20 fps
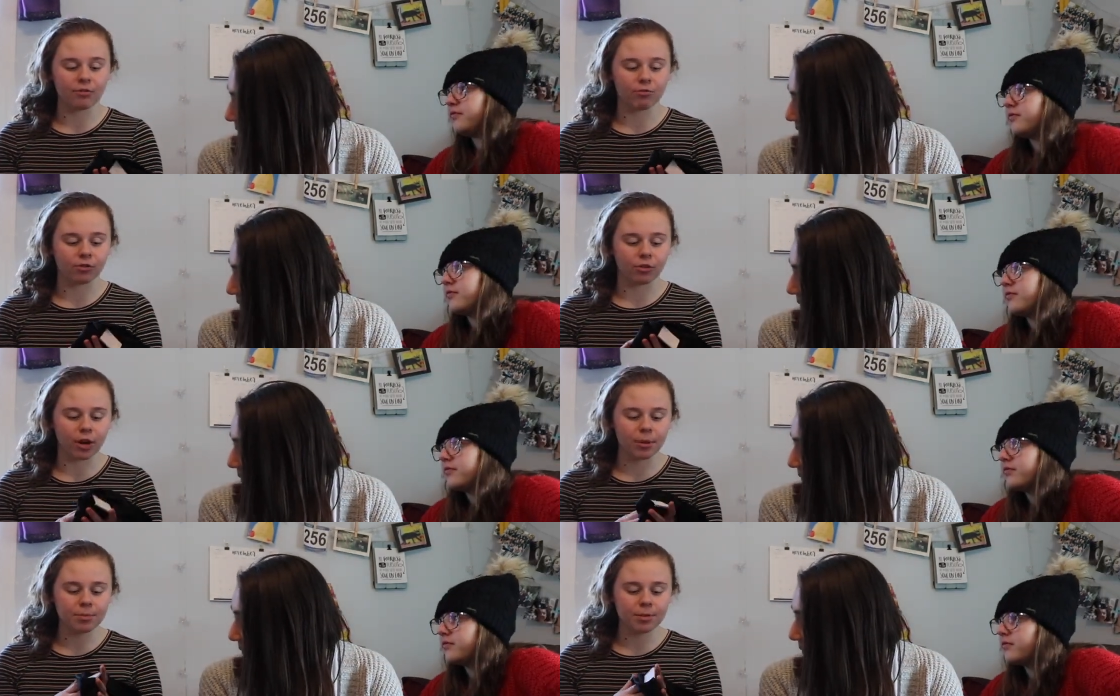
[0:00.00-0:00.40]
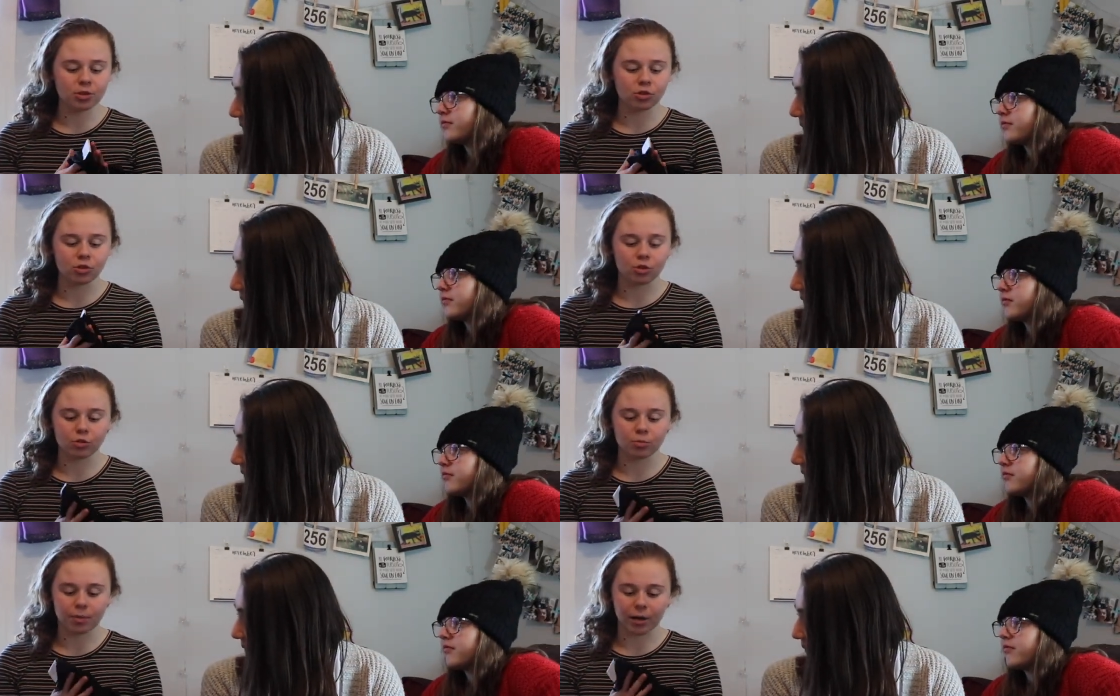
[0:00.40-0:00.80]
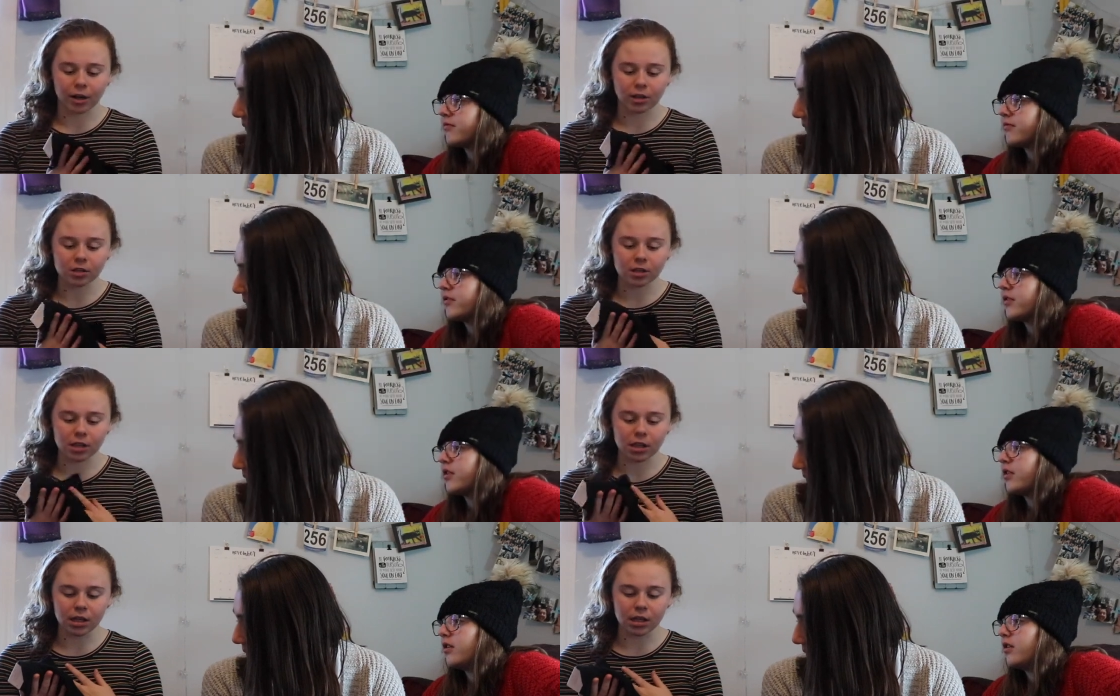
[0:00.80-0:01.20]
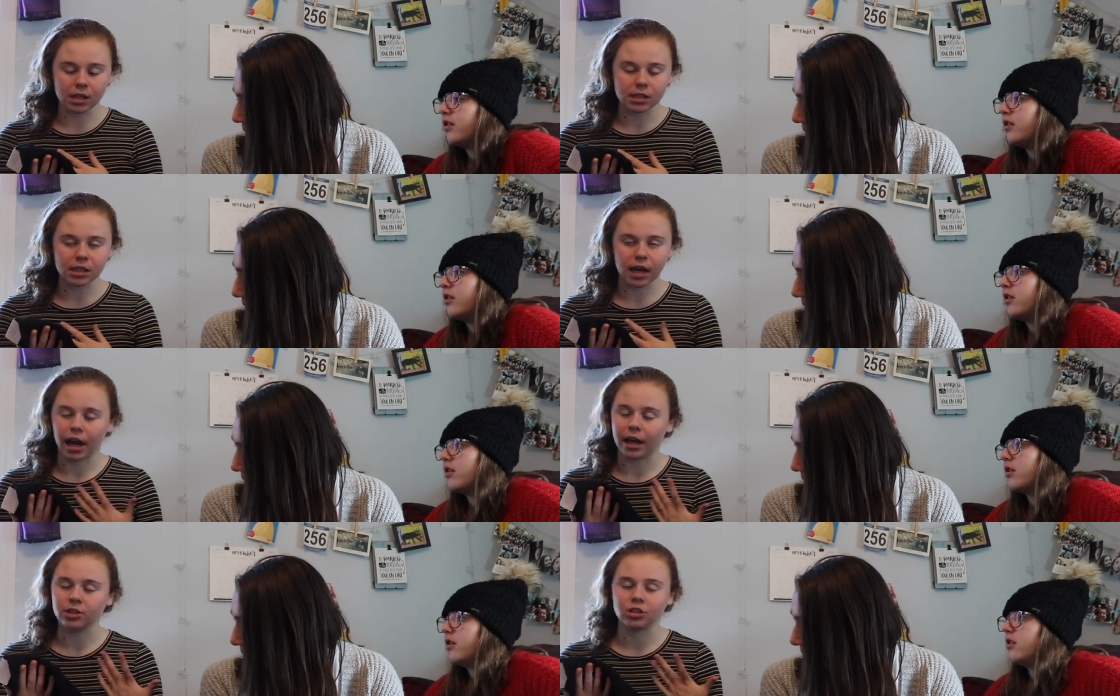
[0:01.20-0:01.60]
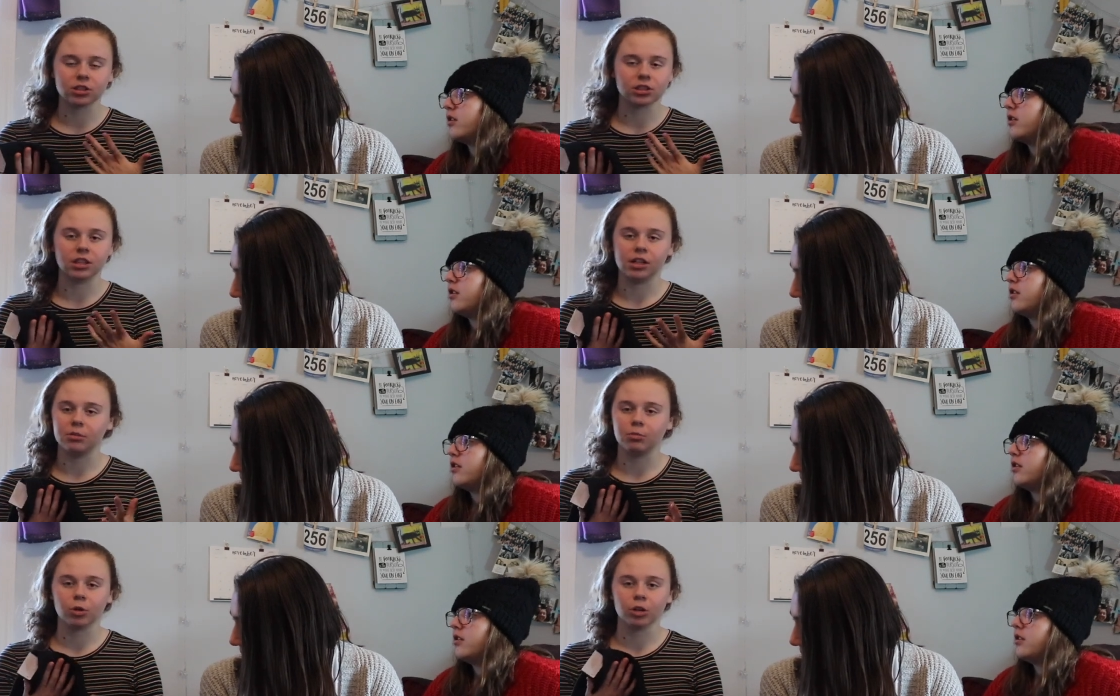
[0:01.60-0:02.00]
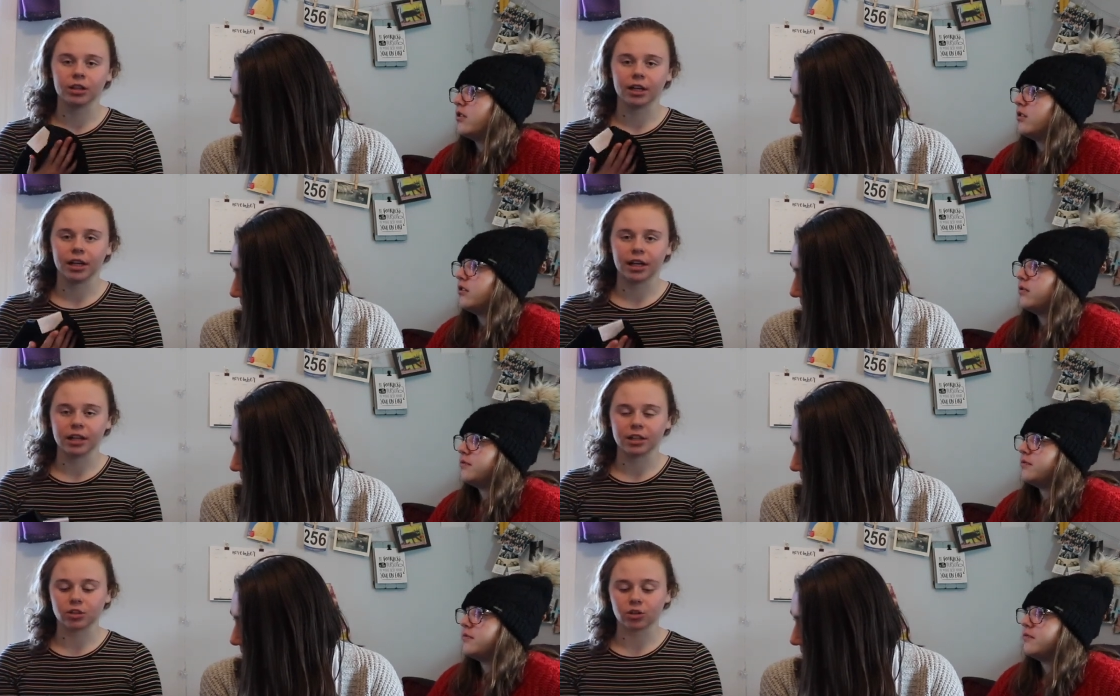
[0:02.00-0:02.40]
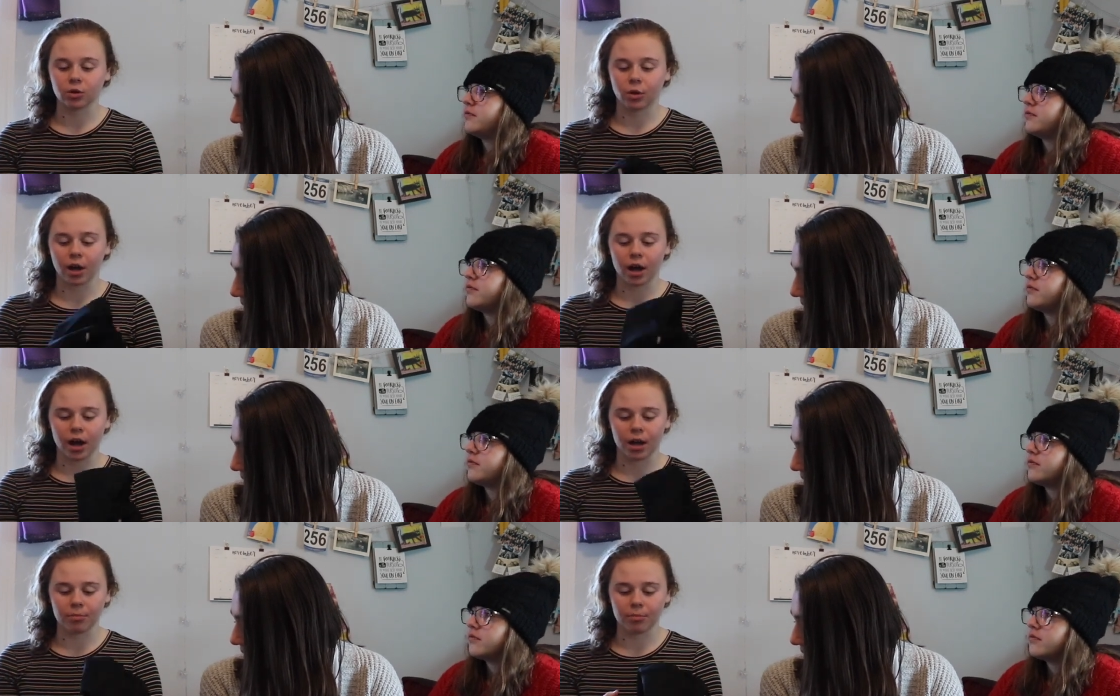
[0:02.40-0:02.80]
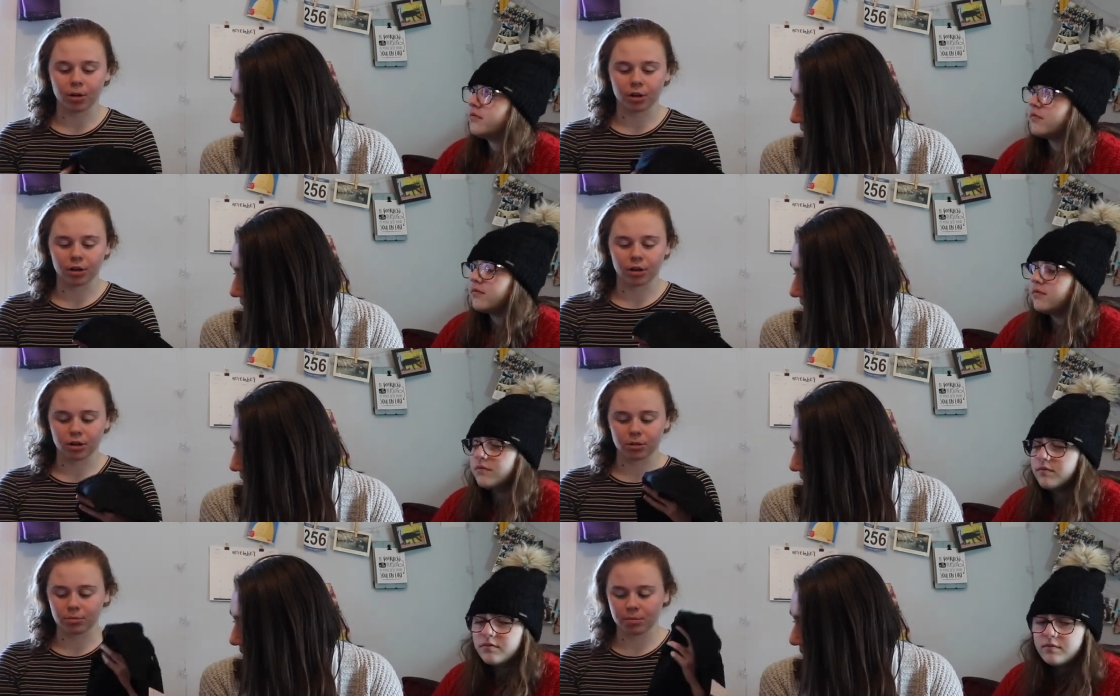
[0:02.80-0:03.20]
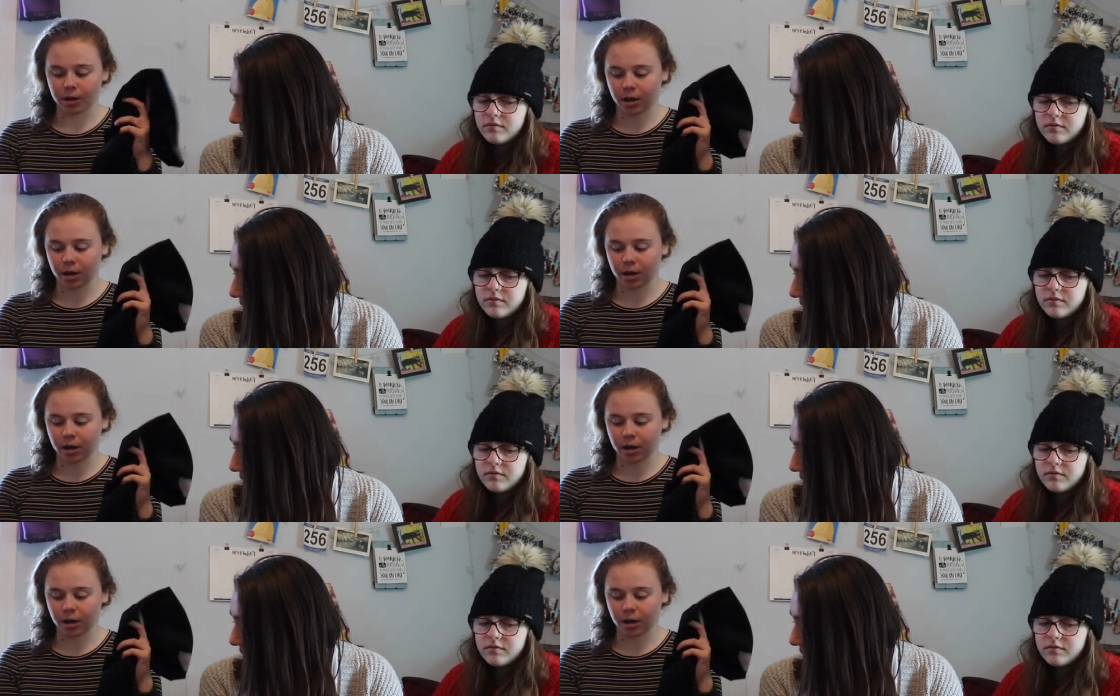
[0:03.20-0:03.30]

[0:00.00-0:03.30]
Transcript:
Speaker 1: I've ripped two pairs of these. I just need more leggings, so I bought another